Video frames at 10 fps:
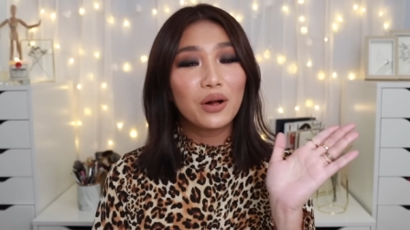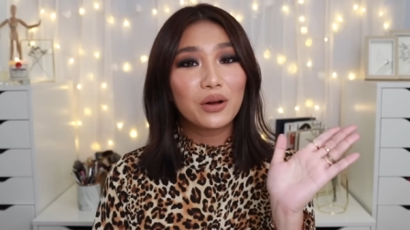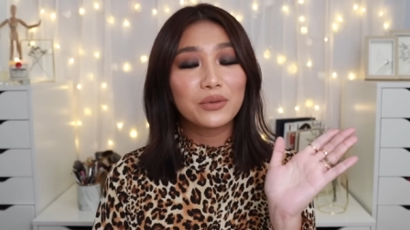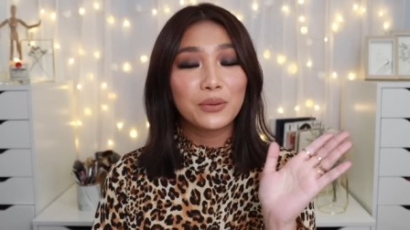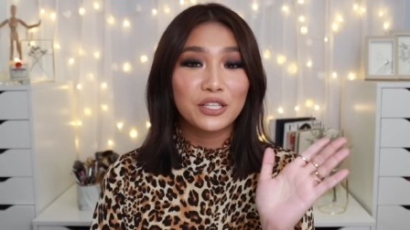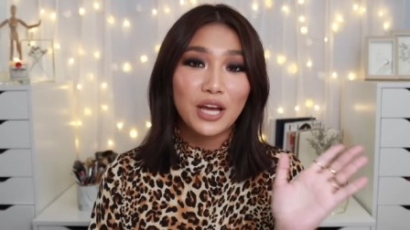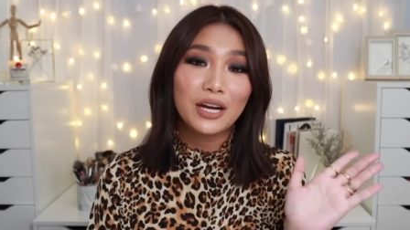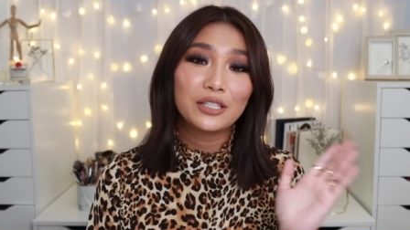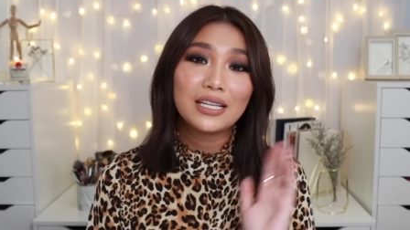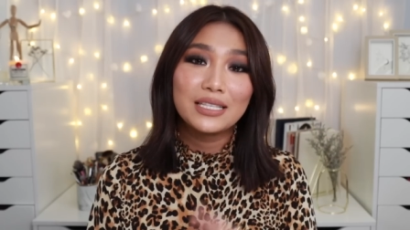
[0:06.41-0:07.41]
welcome to my
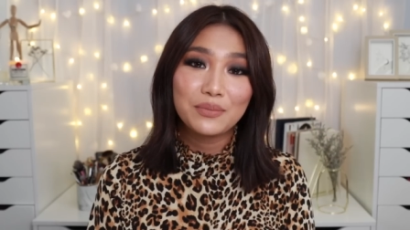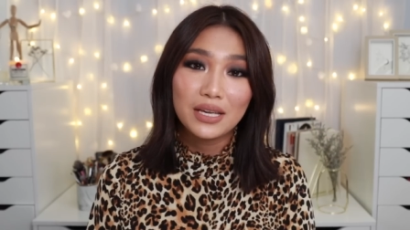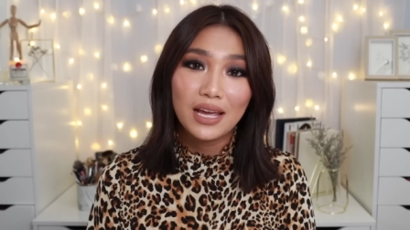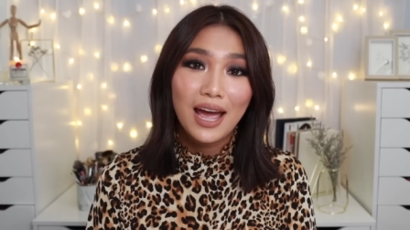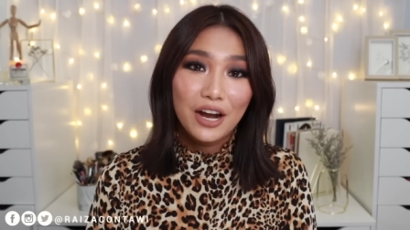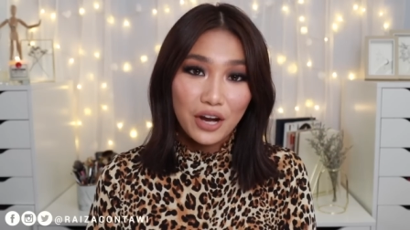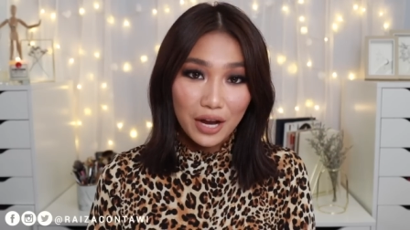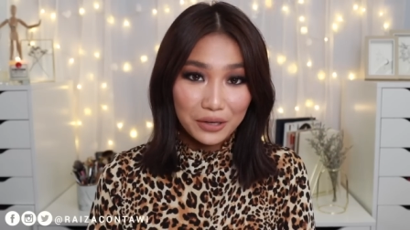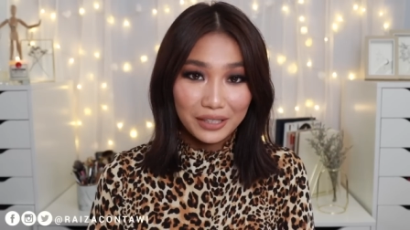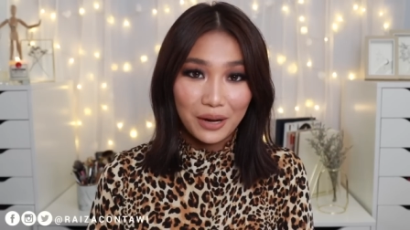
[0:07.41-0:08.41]
channel. It's me,
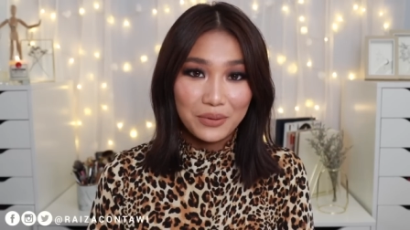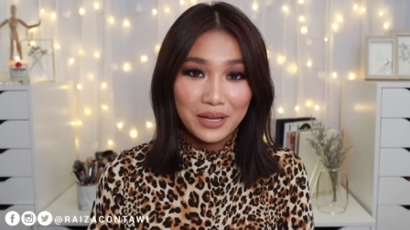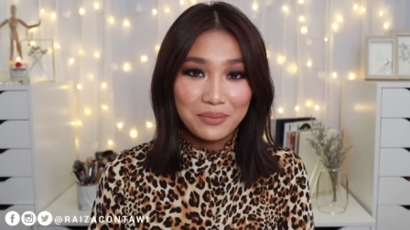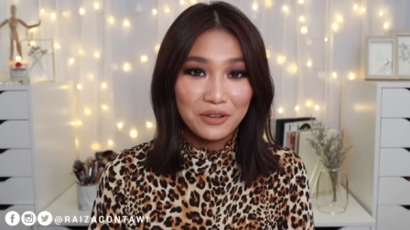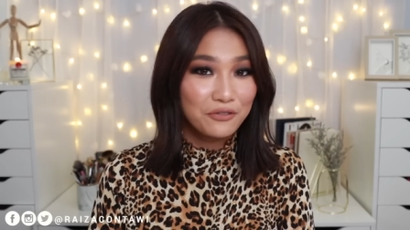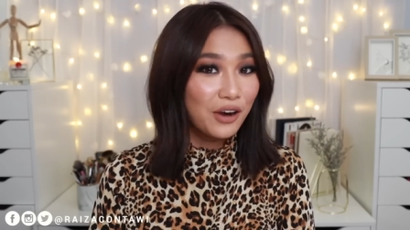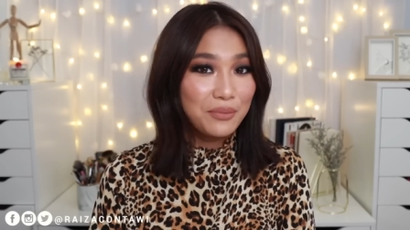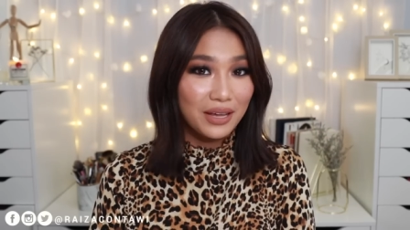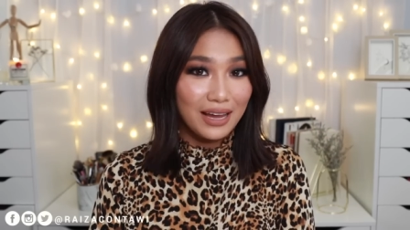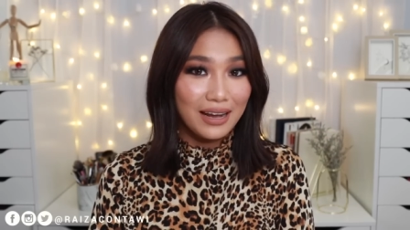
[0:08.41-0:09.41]
Raiza Contawi. Before I
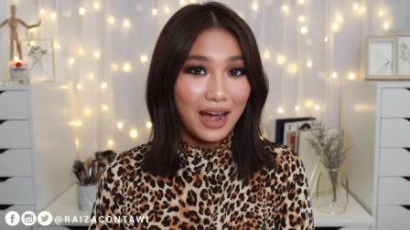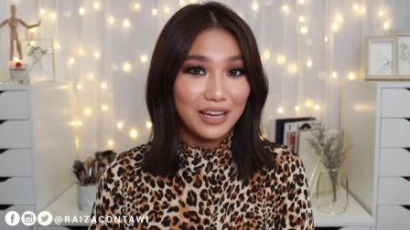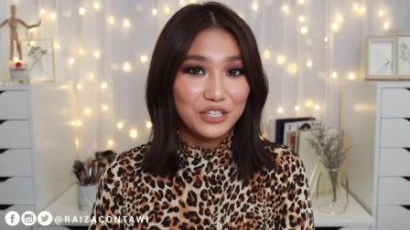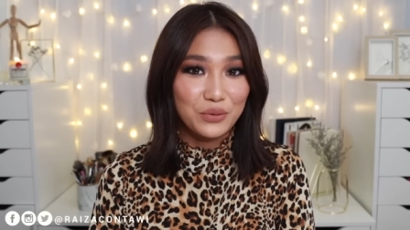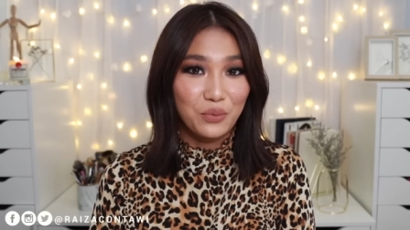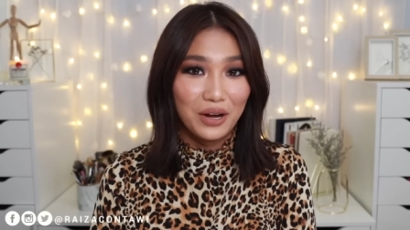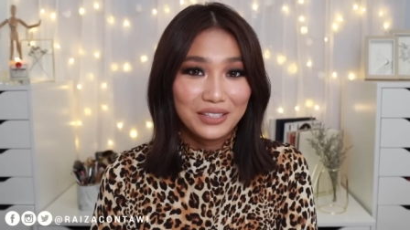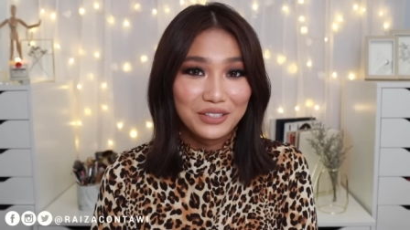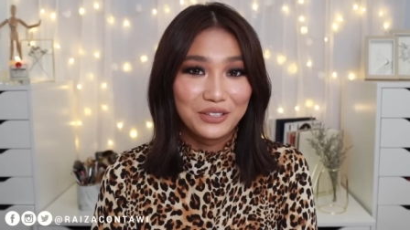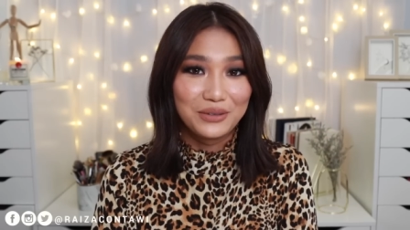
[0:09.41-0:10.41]
begin, I just
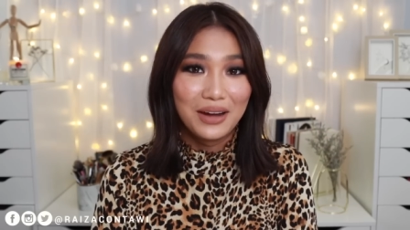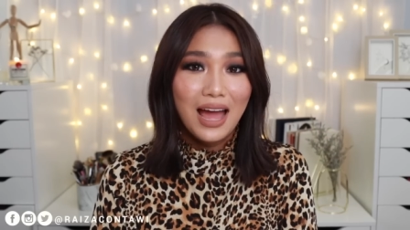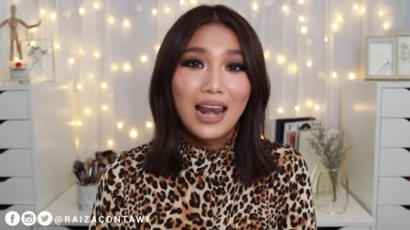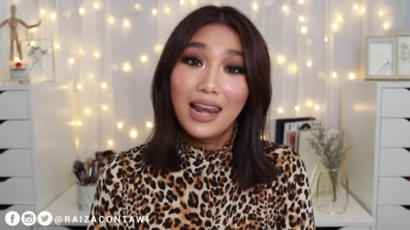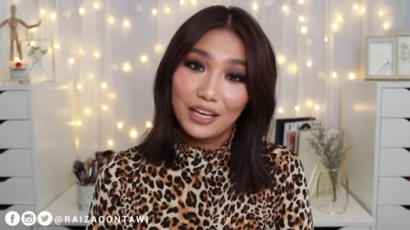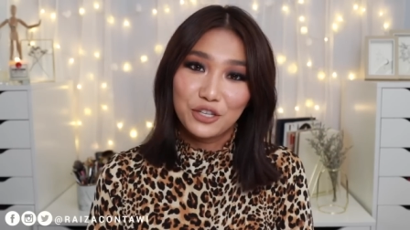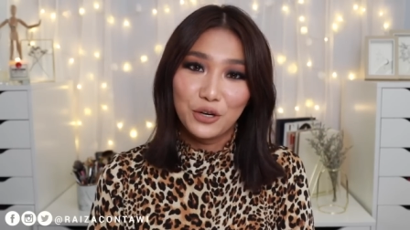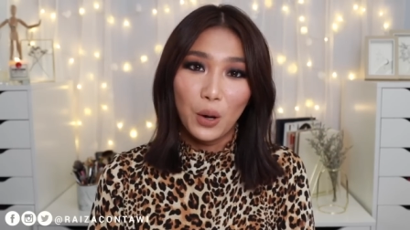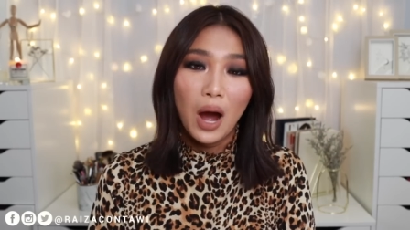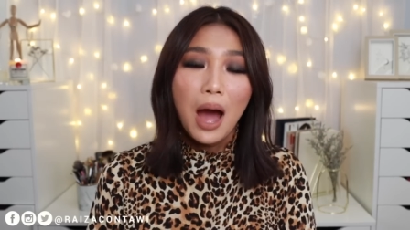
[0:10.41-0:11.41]
want to let you
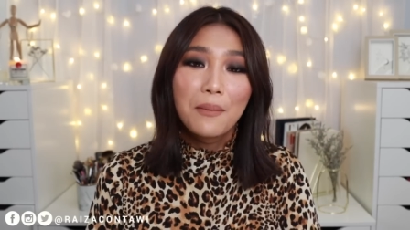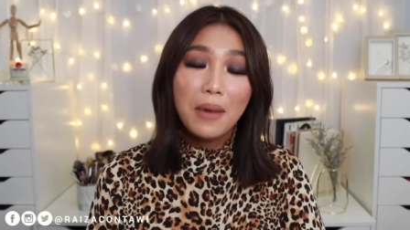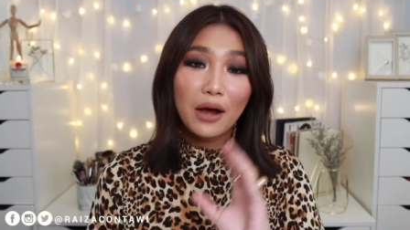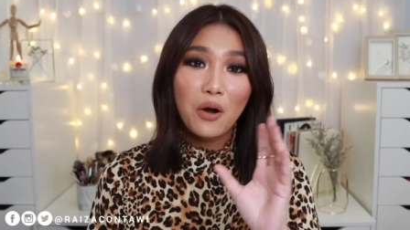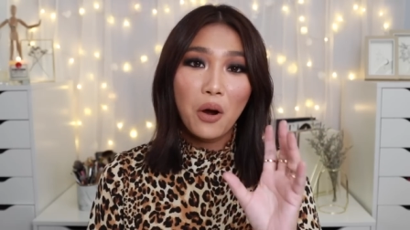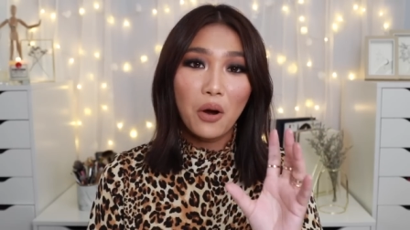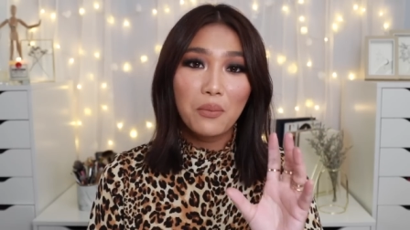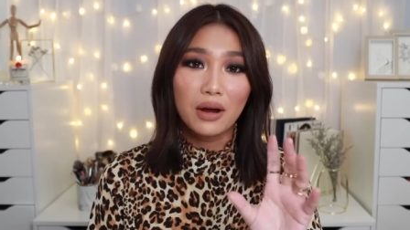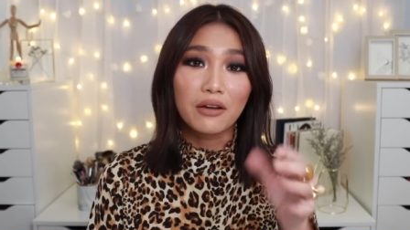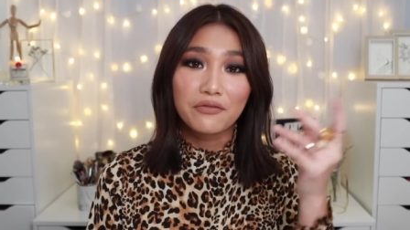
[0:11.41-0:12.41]
know, bago ako
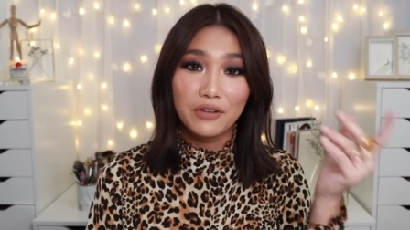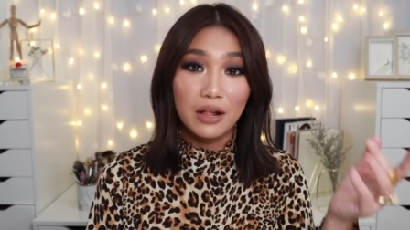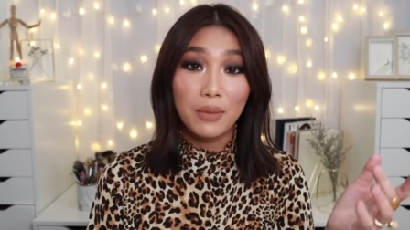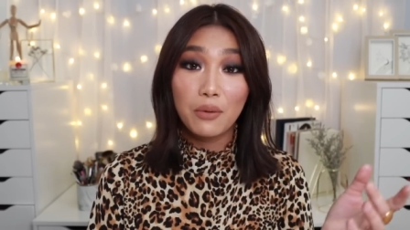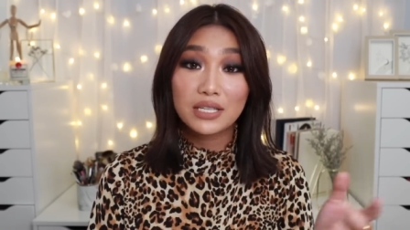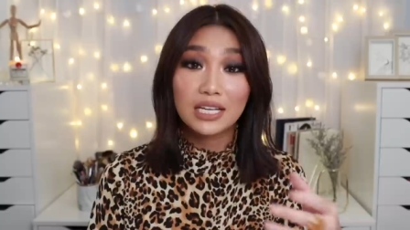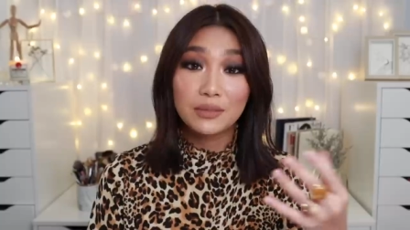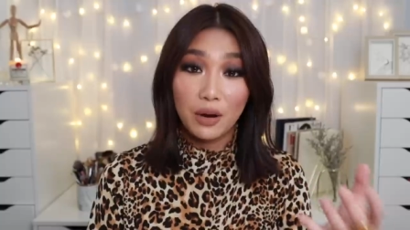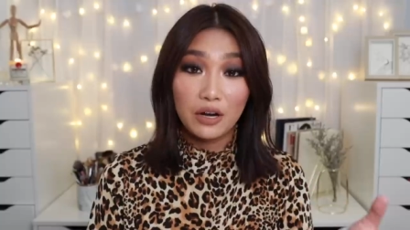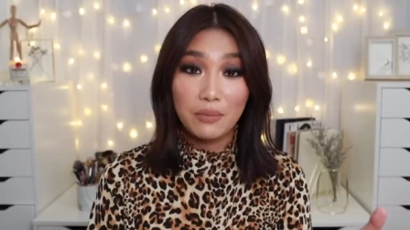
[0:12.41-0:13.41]
mag-film, I was
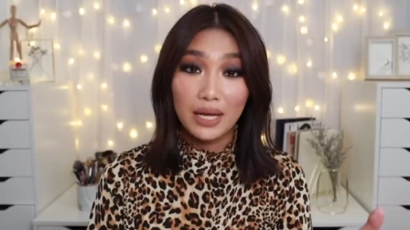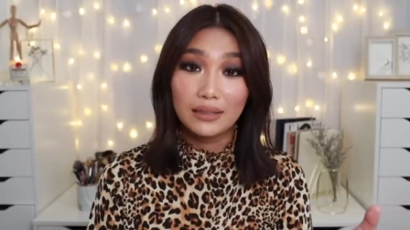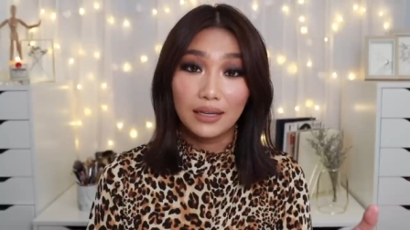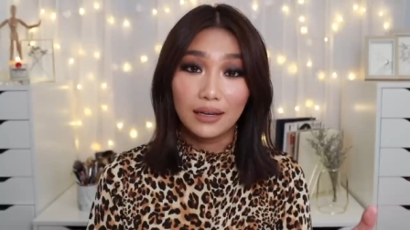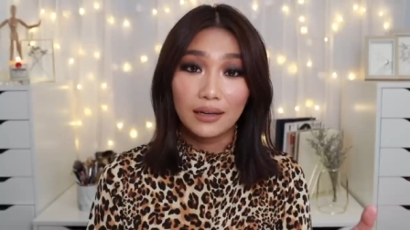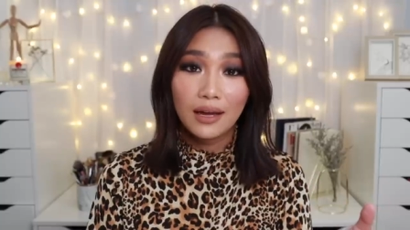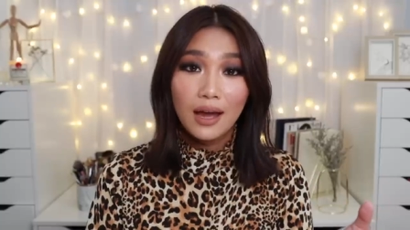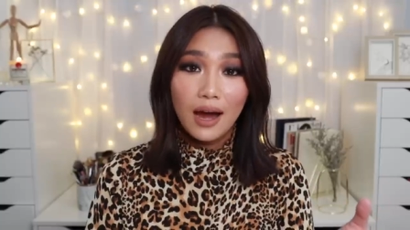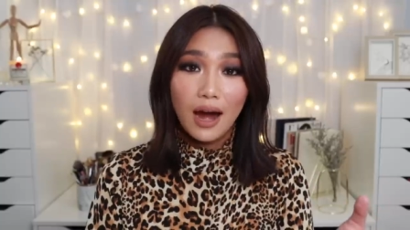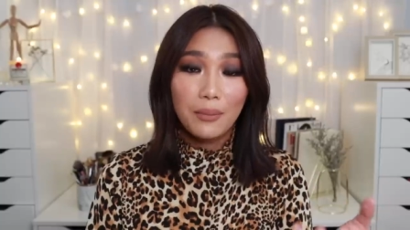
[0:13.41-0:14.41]
experimenting.
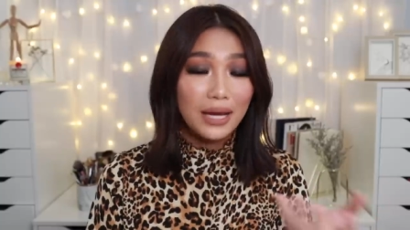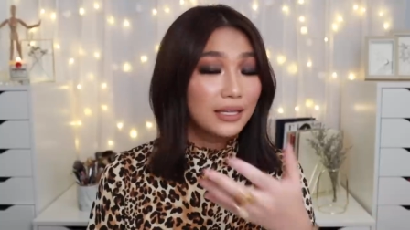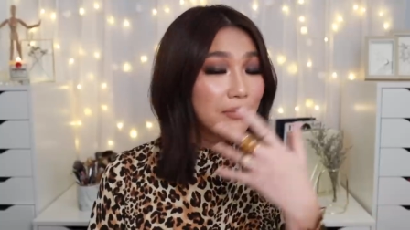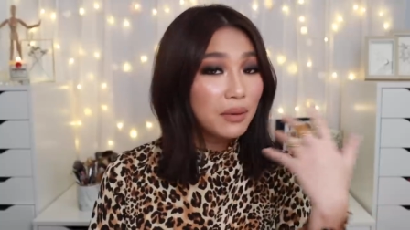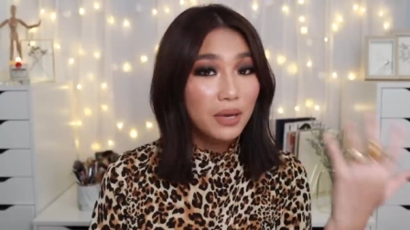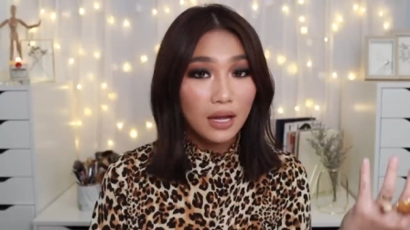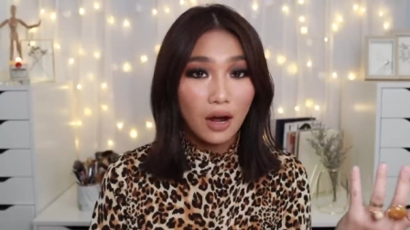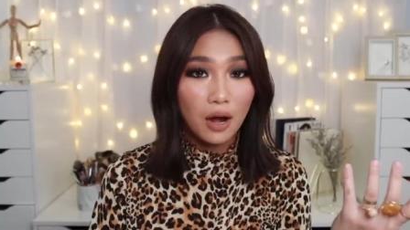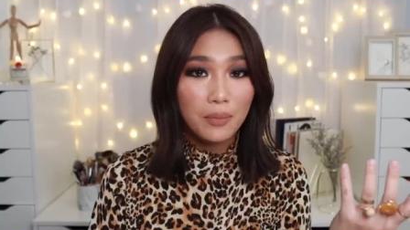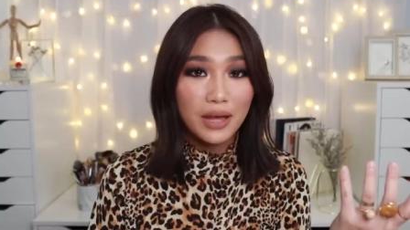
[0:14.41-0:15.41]
I did my
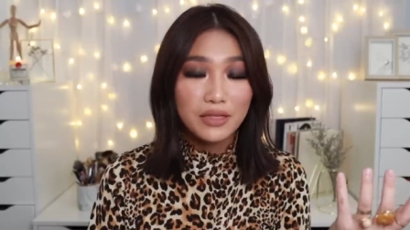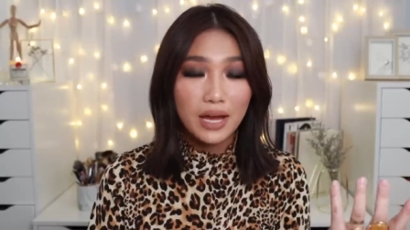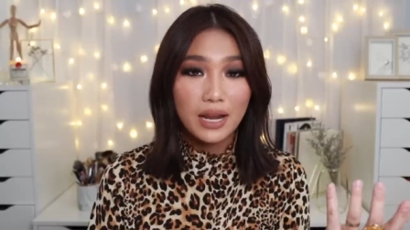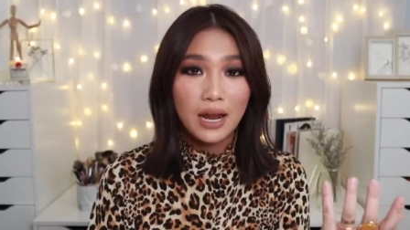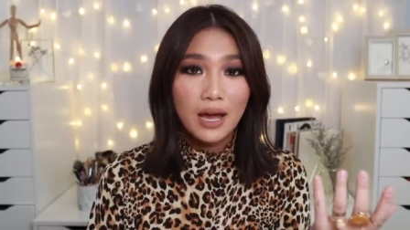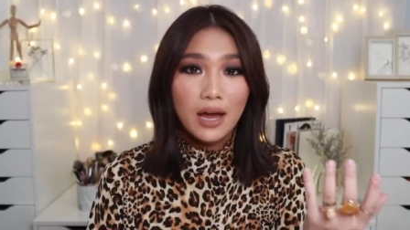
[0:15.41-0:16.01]
makeup and then